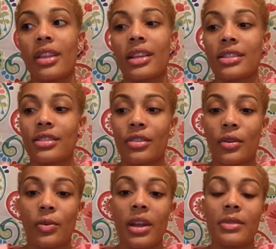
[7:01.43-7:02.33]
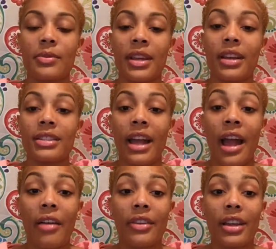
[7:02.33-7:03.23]
things a certain ways, because I
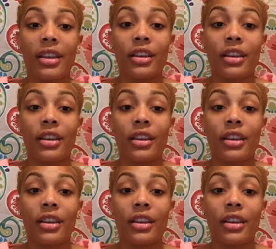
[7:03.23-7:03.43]
haven't